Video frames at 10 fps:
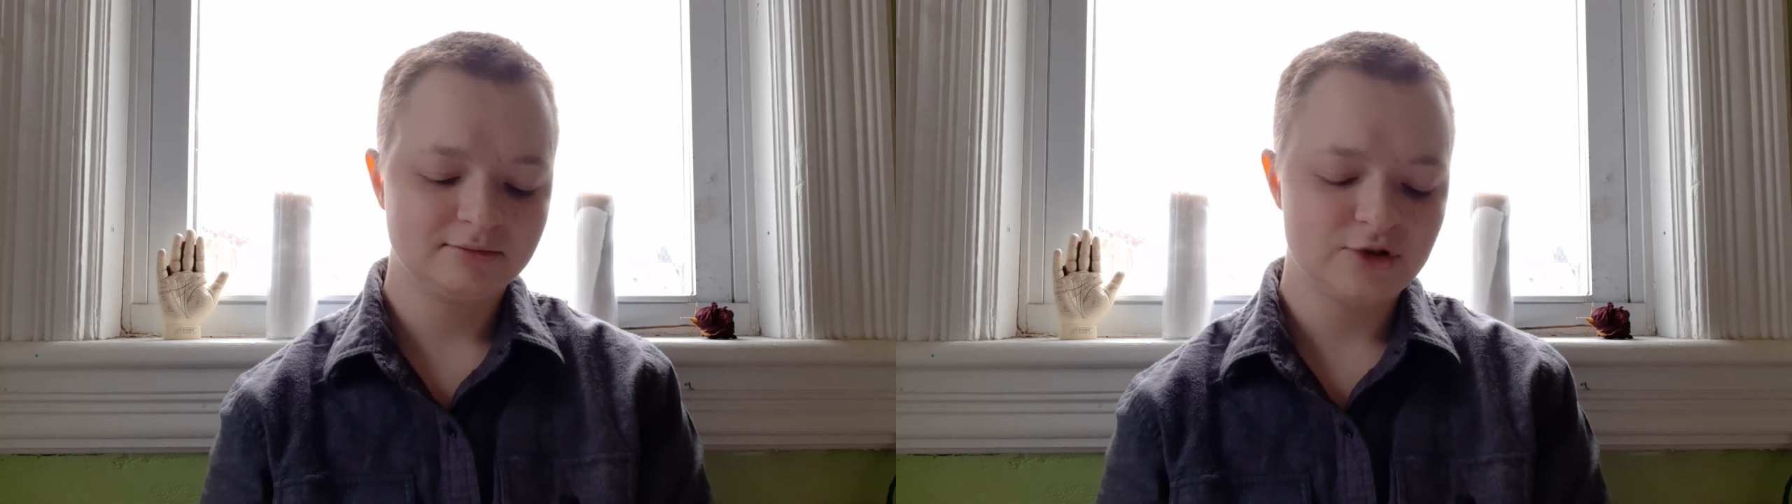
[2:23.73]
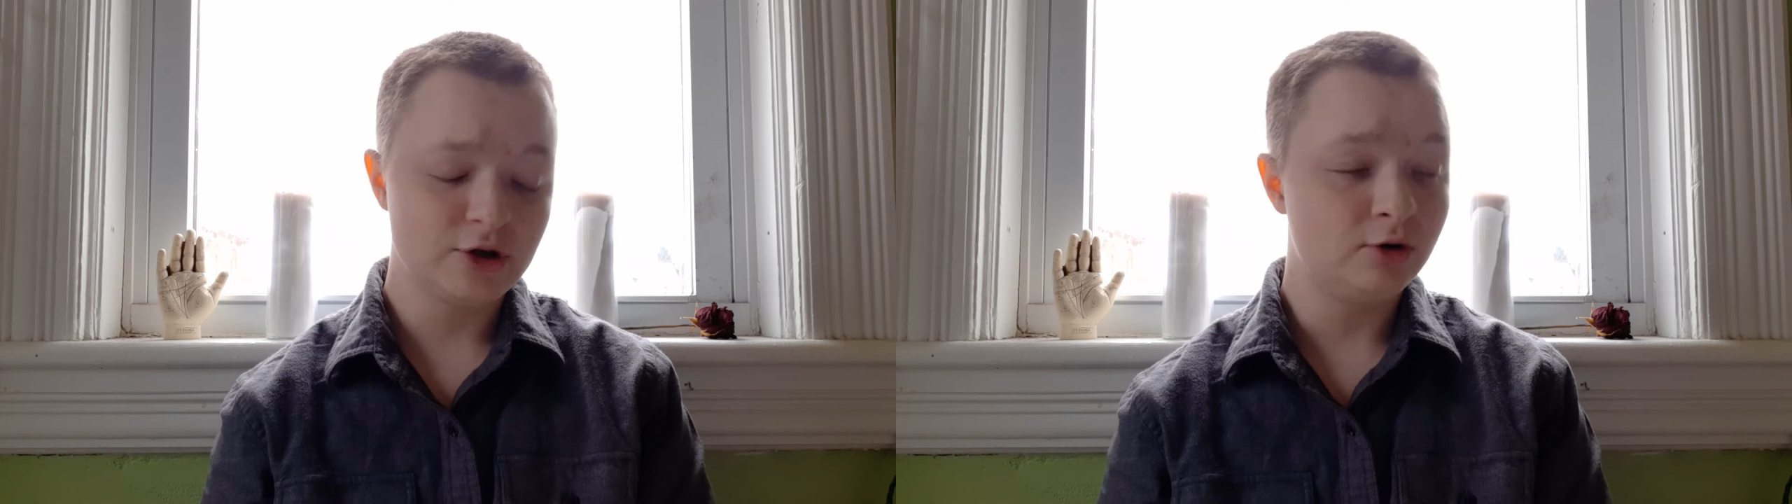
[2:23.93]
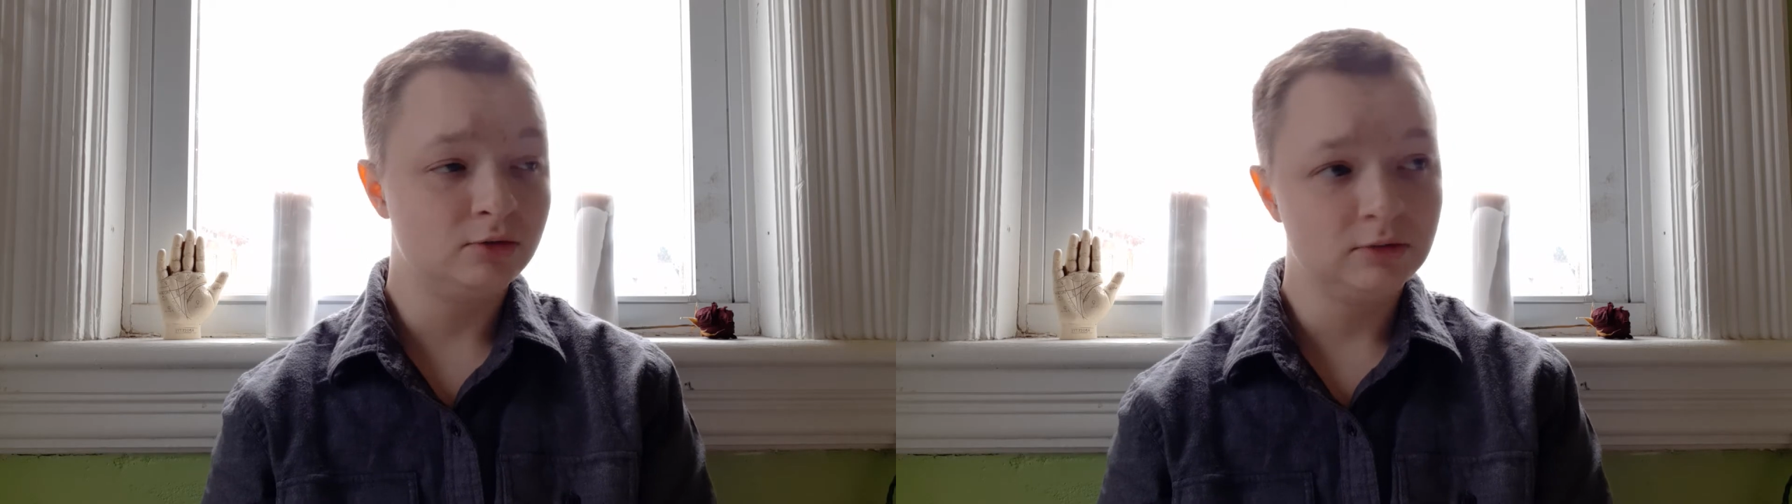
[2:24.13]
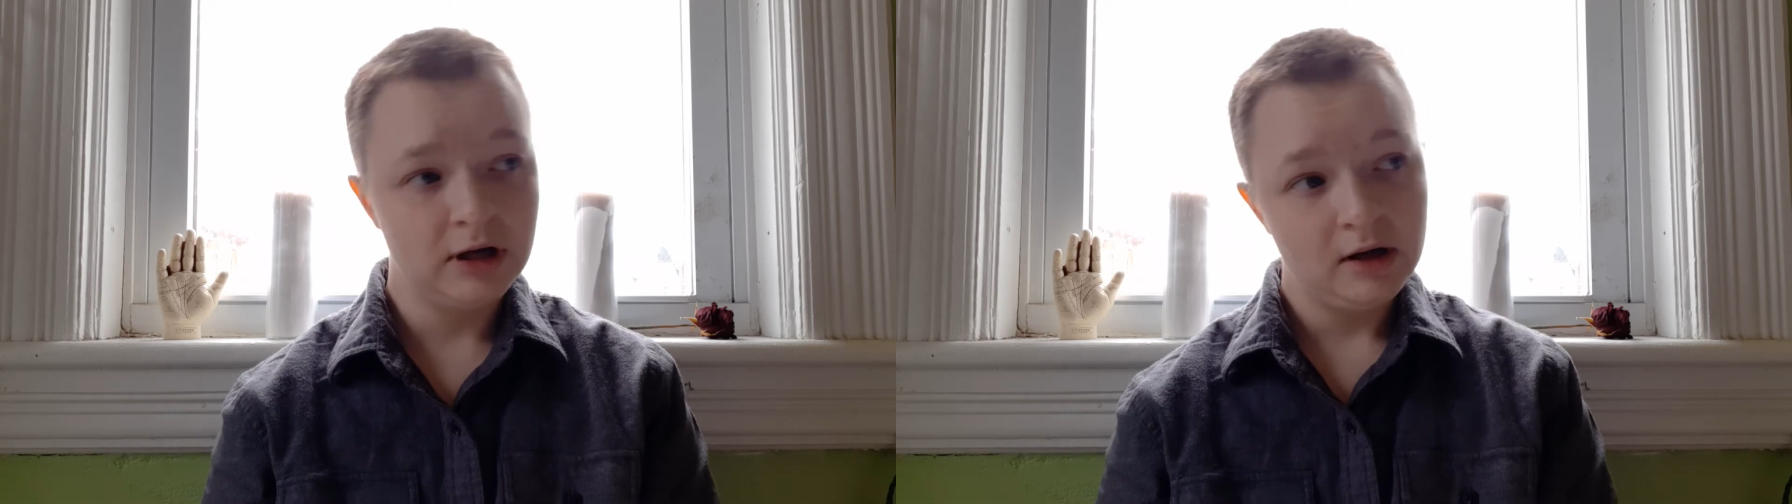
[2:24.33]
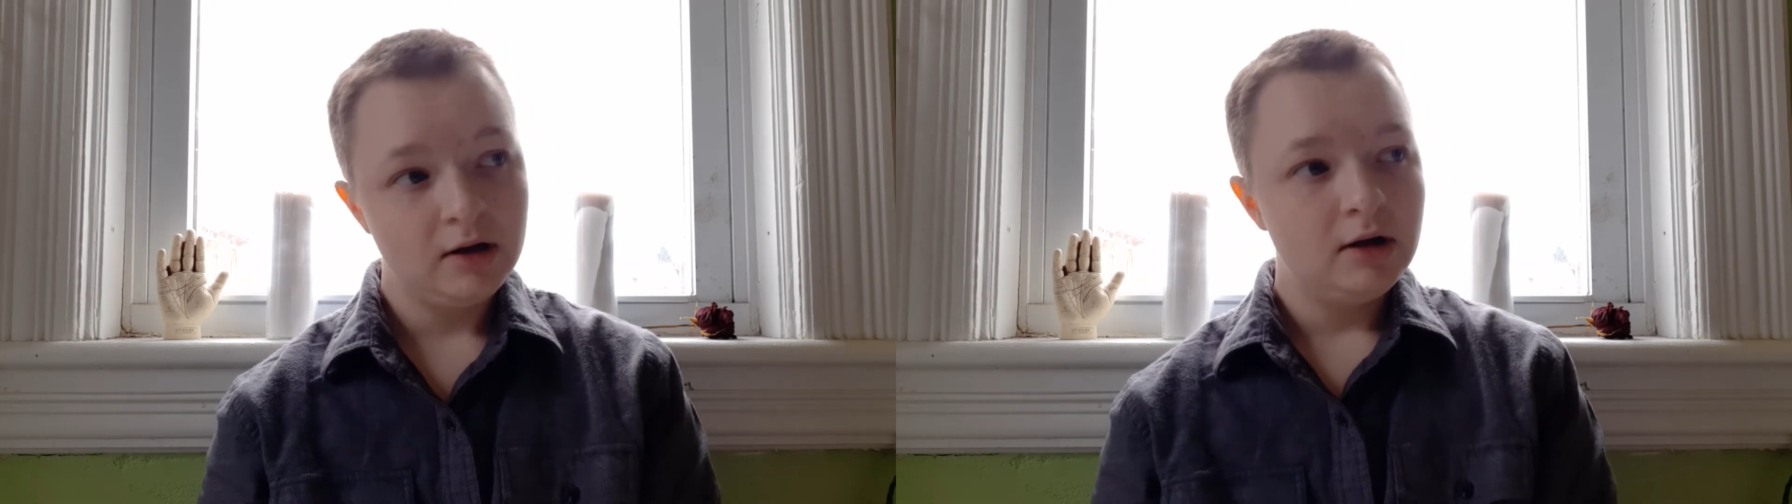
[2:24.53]
So,
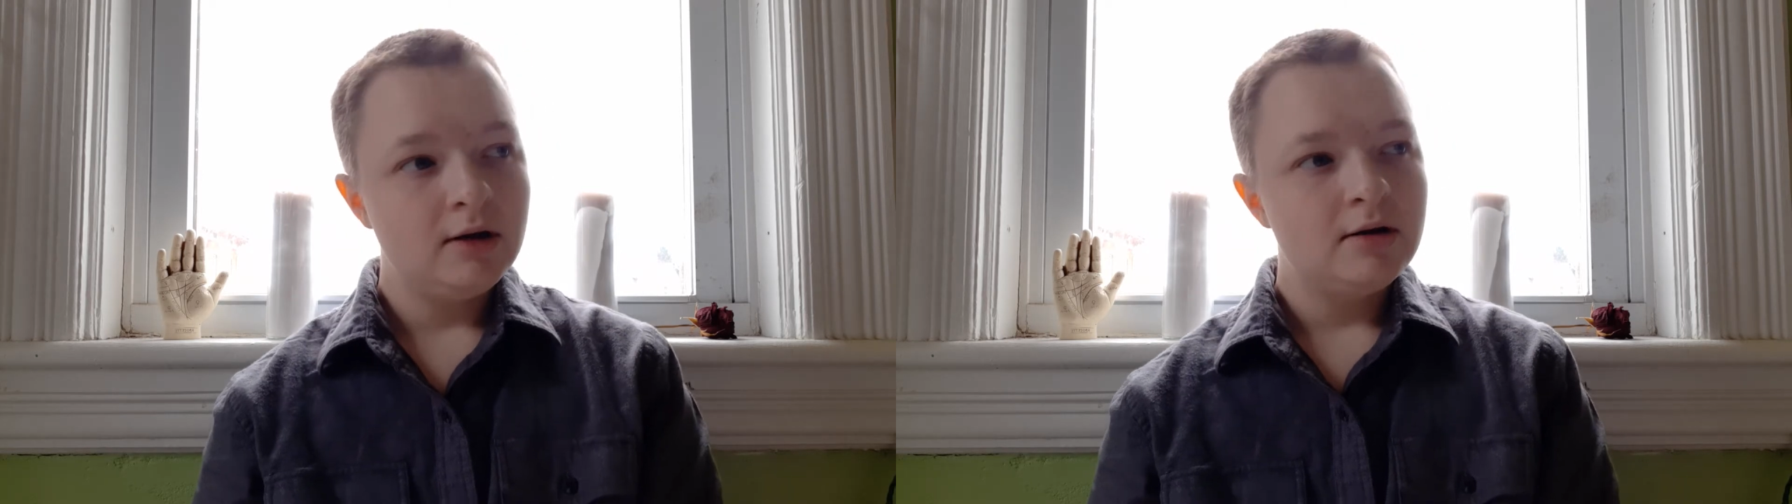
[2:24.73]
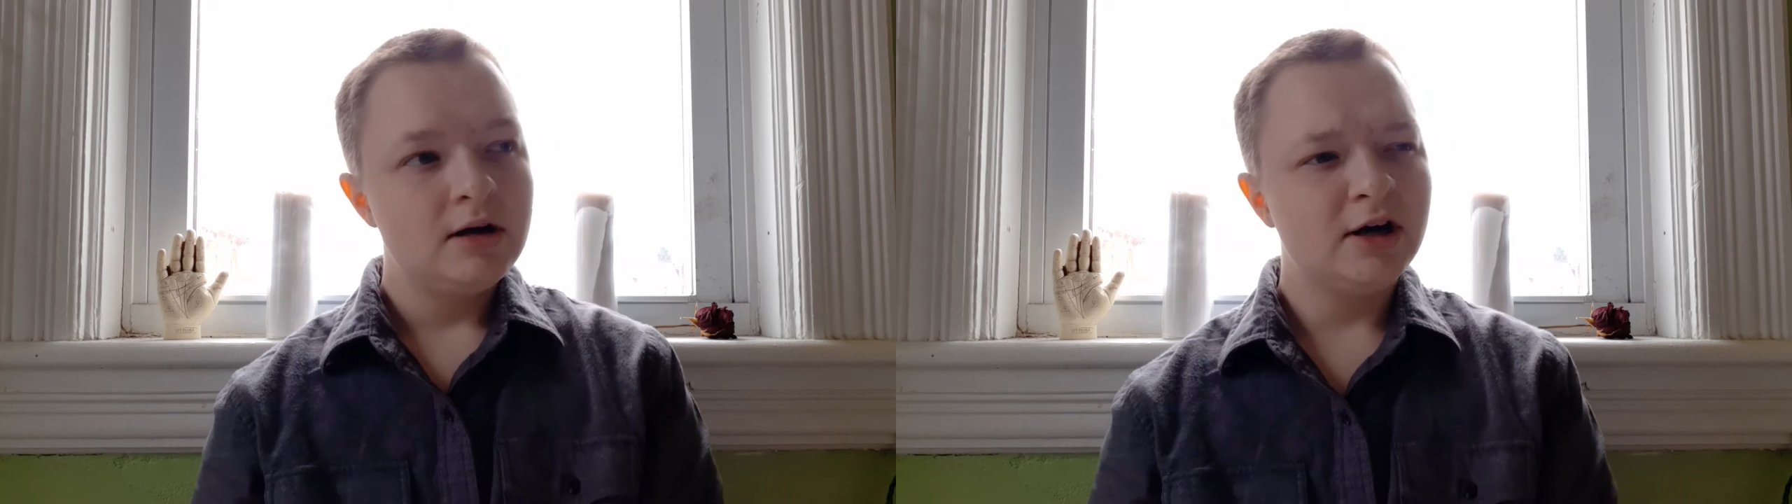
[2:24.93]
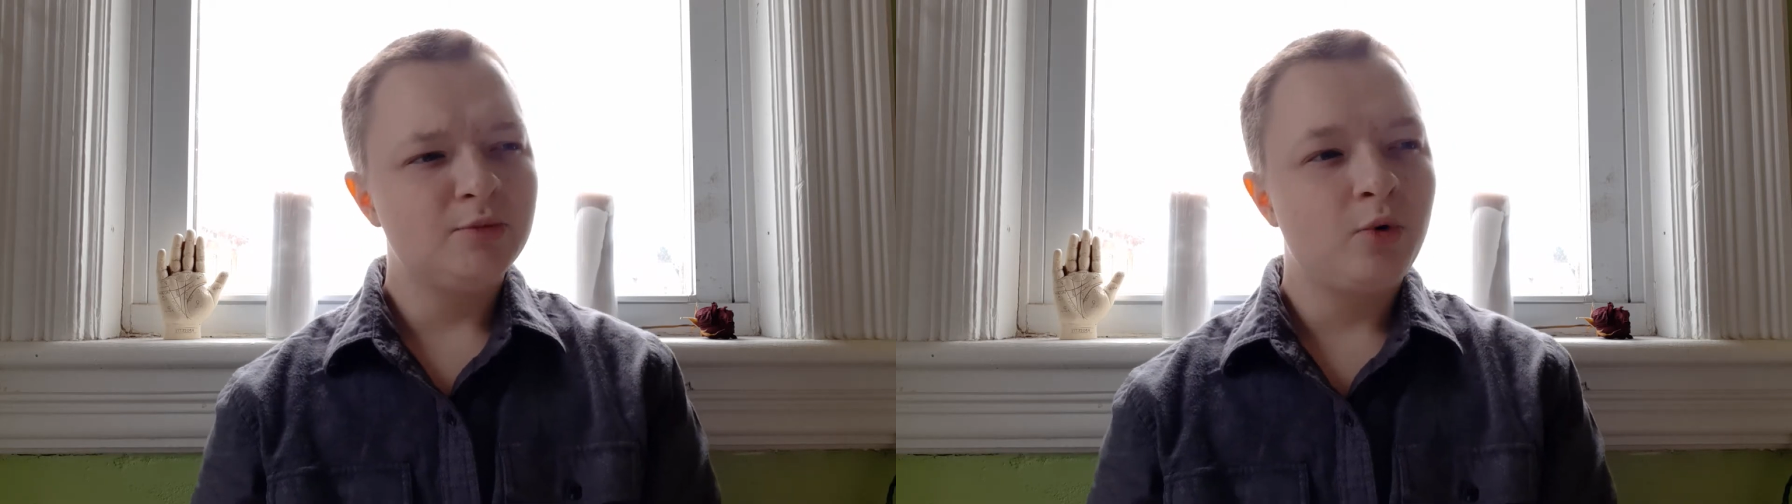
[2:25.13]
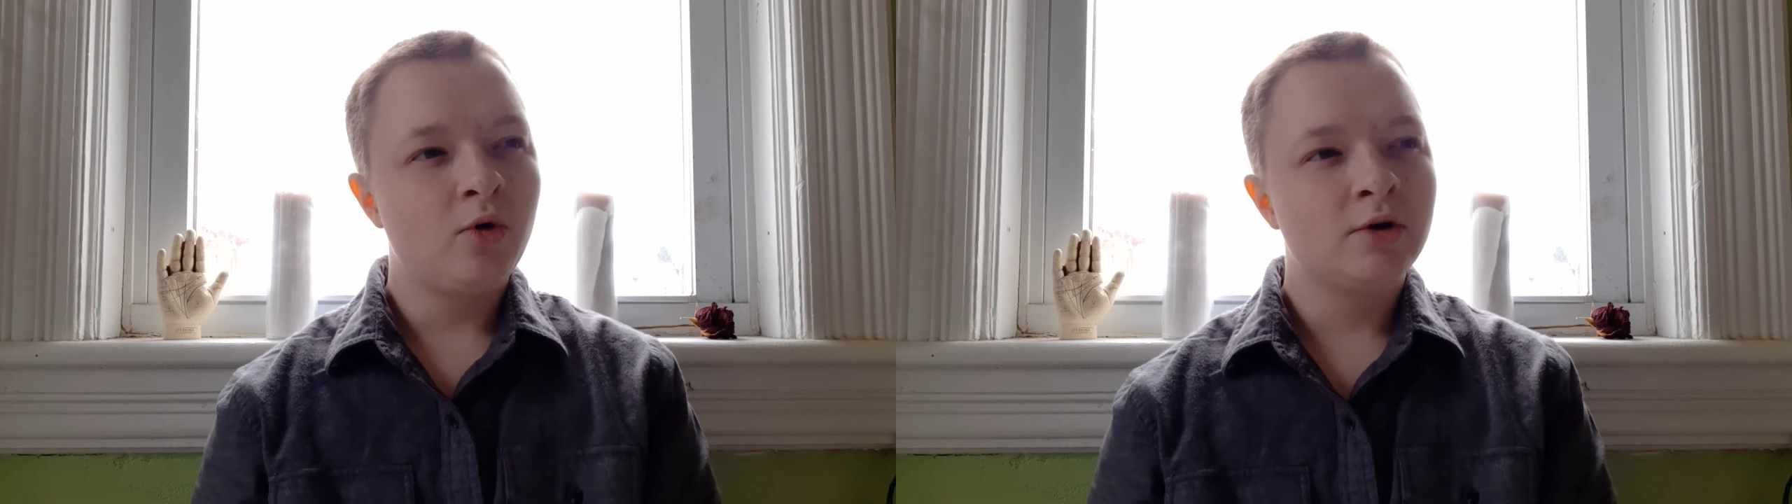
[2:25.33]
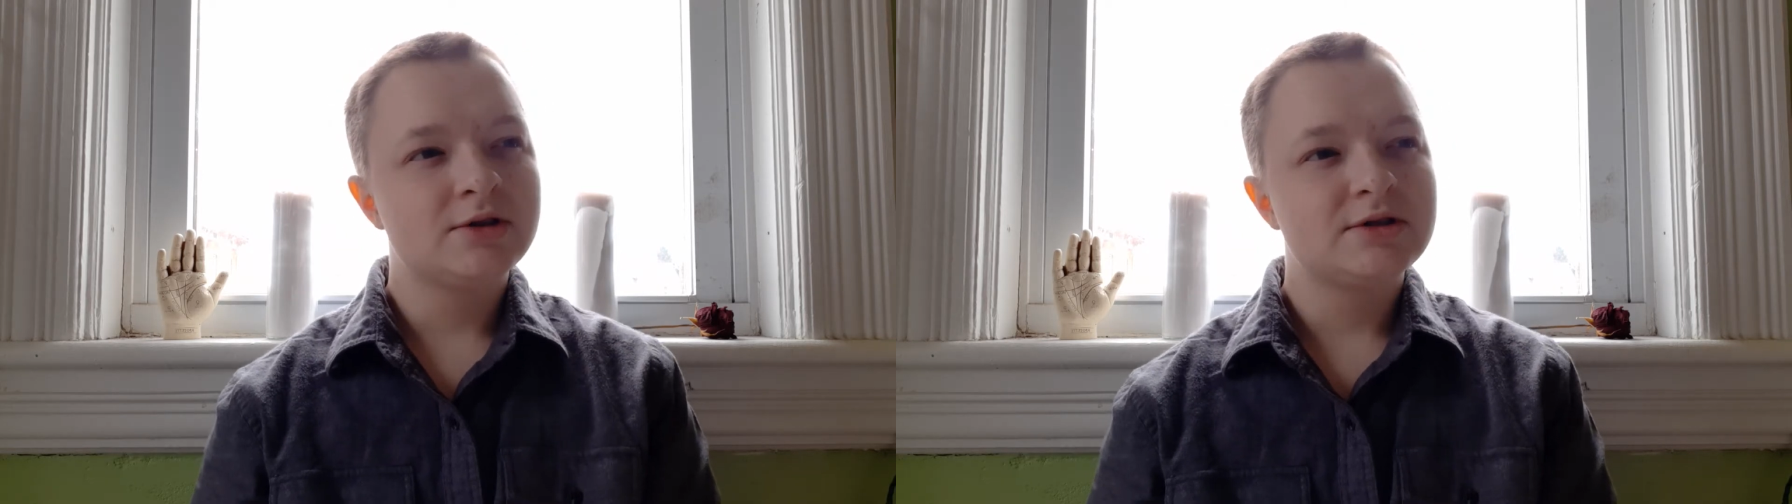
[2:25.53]

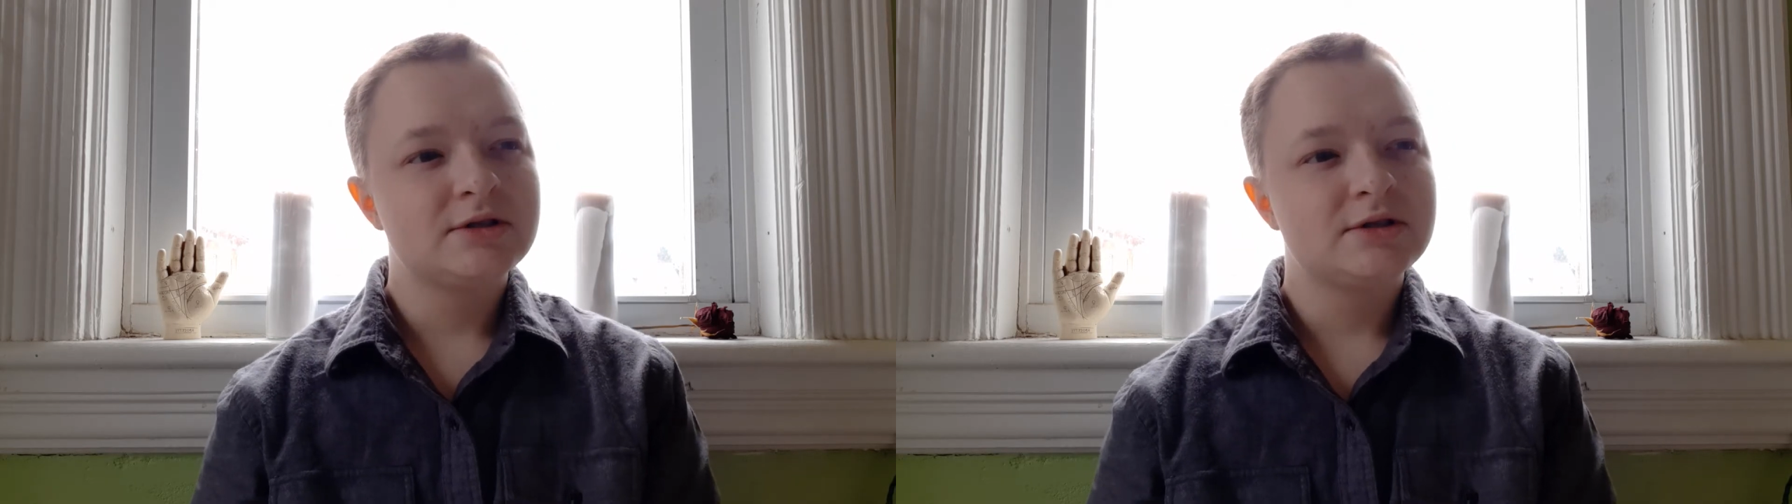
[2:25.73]
airports